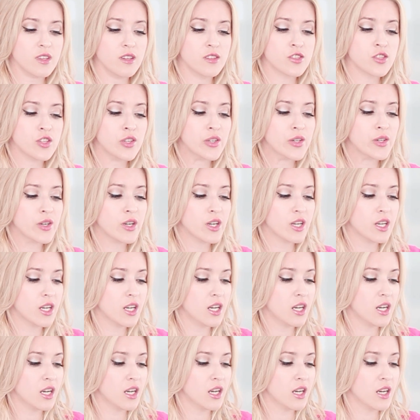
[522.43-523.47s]
So
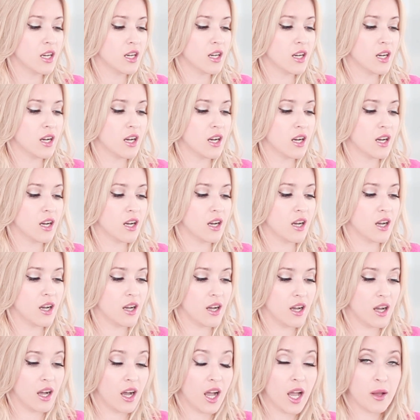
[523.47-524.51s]

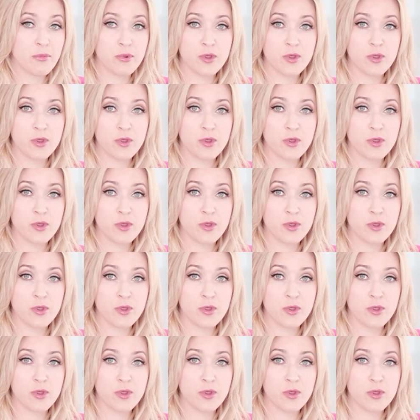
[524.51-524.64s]
I